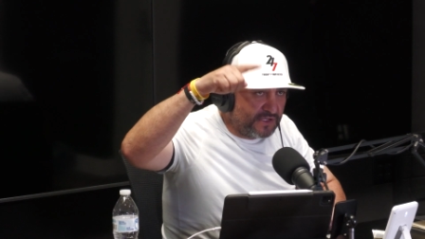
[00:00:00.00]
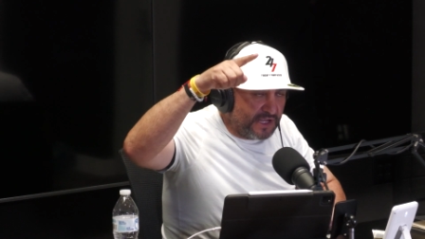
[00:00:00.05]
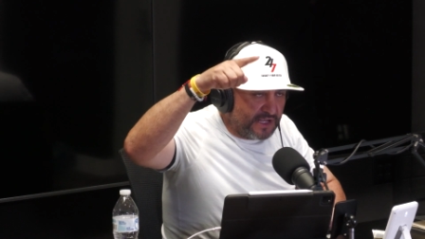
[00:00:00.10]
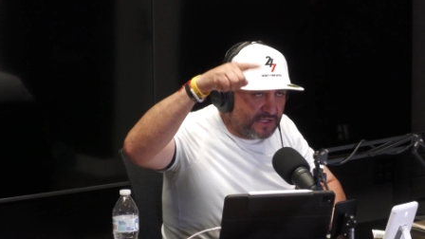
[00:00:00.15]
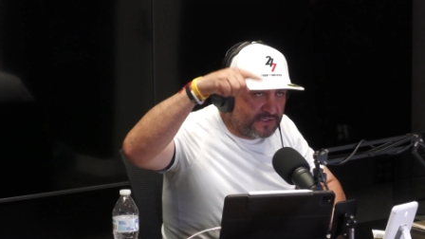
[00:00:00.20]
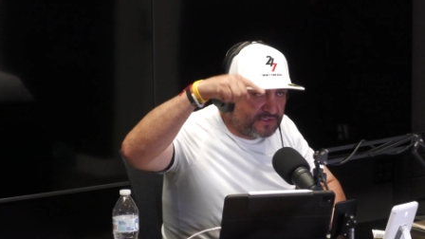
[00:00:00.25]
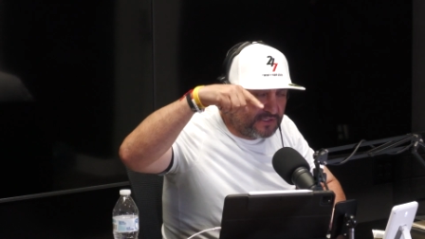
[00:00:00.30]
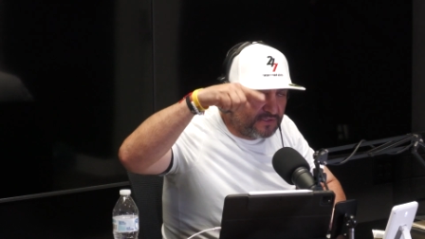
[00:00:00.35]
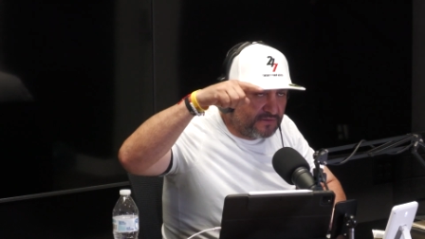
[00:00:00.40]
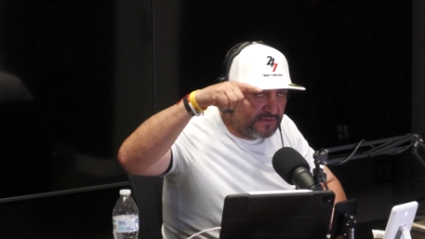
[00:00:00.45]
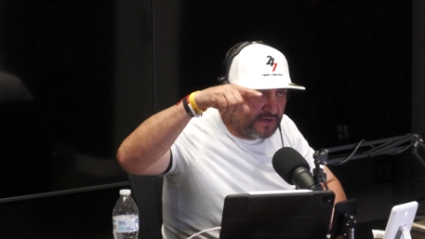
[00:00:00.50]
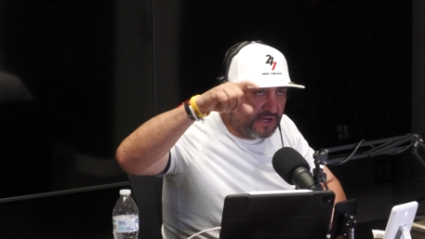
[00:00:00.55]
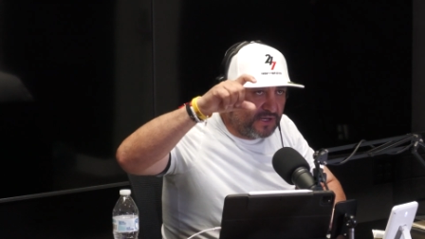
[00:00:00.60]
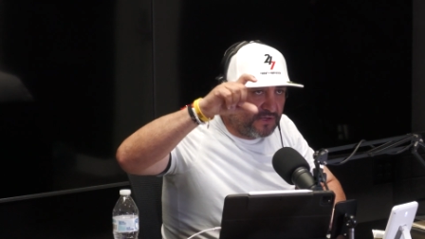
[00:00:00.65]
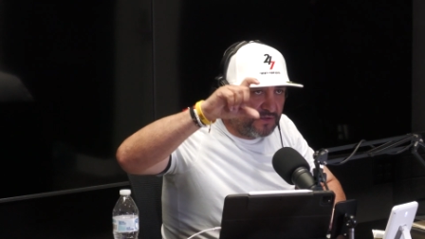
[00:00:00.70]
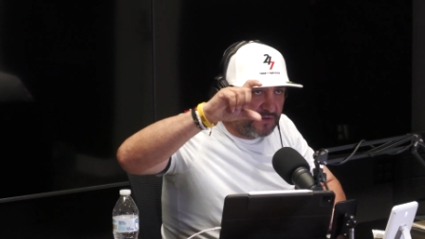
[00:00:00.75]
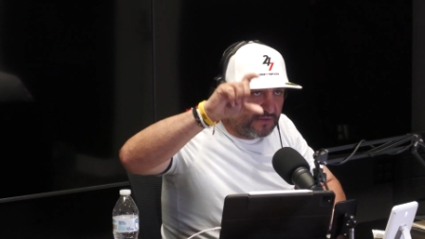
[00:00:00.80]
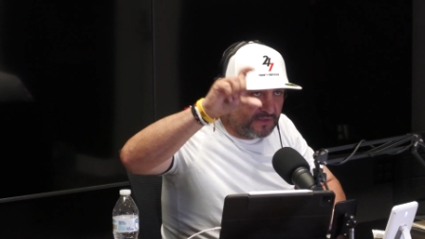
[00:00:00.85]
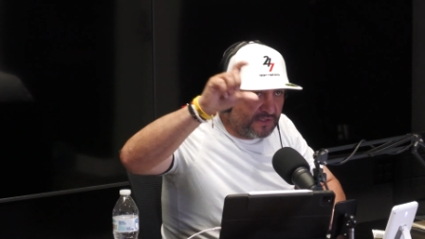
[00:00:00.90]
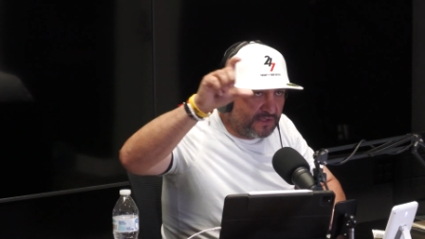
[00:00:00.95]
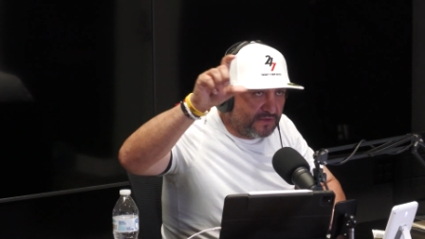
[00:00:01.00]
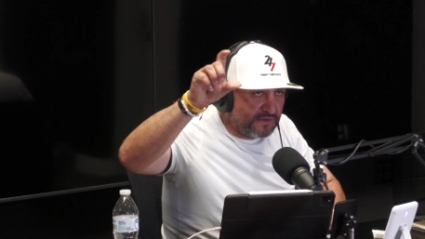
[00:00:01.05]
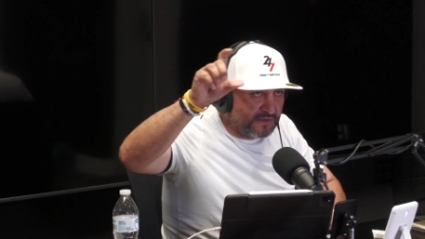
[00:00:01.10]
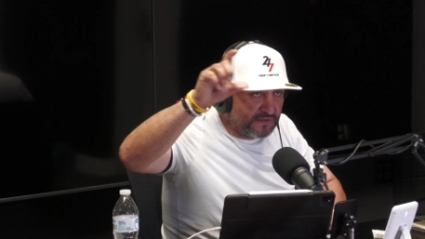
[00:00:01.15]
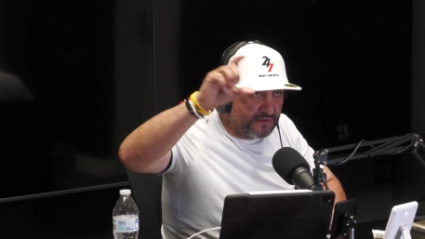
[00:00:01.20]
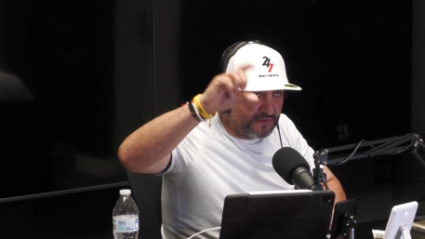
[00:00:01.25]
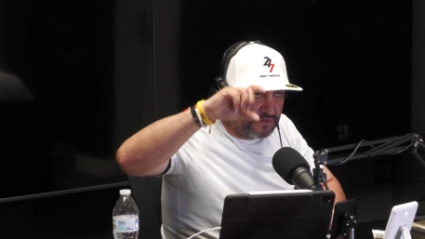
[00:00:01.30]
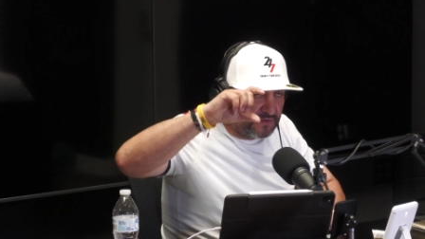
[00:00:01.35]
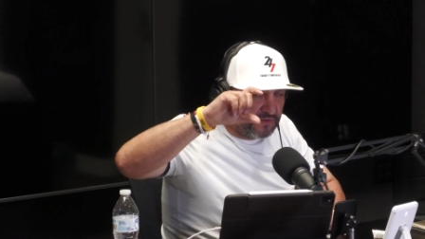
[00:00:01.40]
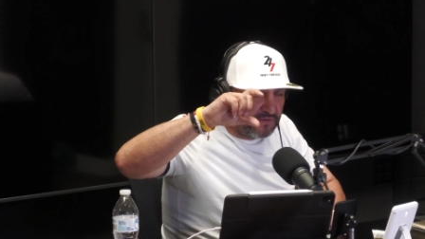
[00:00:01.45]
cancer, right, on the
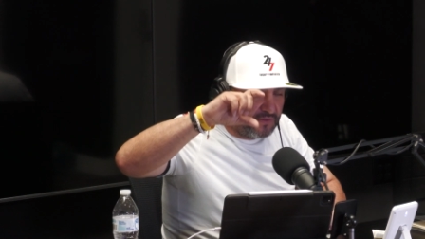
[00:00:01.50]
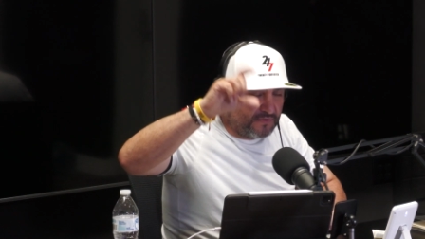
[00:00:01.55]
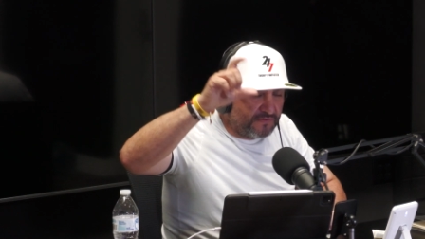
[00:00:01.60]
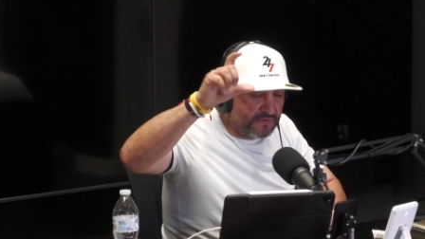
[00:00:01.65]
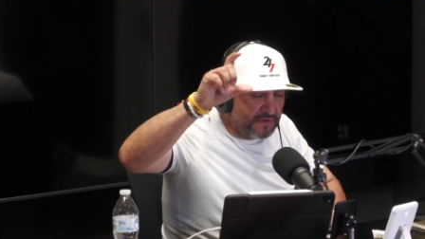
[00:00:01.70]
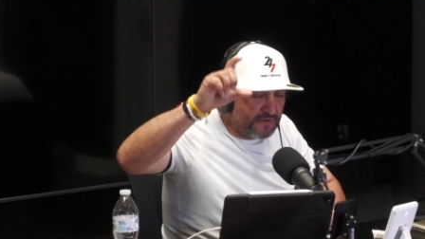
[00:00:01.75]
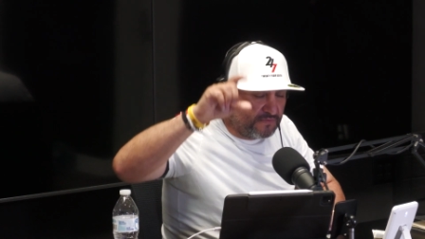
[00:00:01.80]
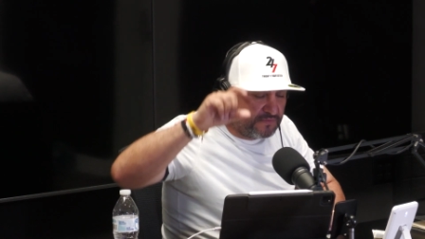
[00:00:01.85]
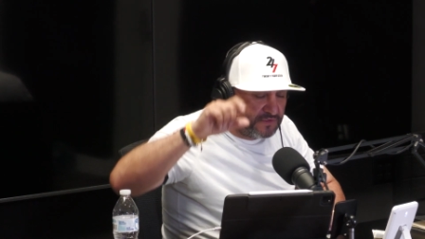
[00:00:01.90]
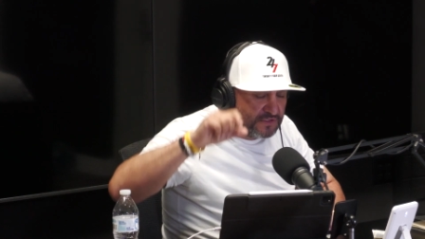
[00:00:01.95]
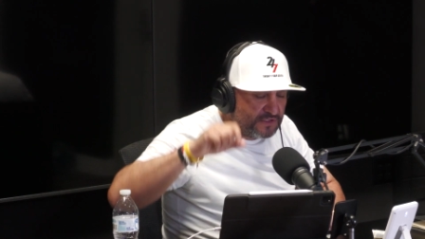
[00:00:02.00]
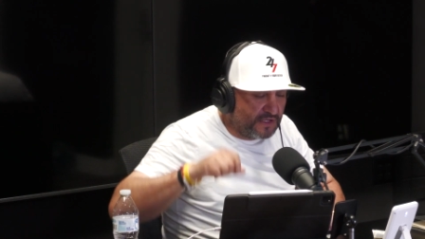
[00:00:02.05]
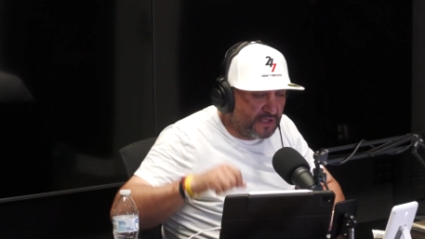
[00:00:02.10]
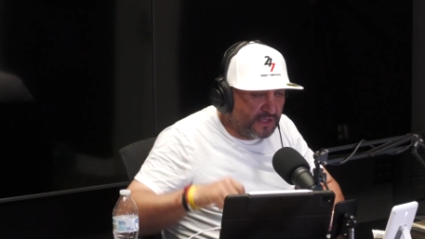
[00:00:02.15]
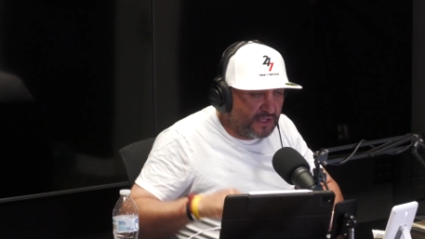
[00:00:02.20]
to the rooms.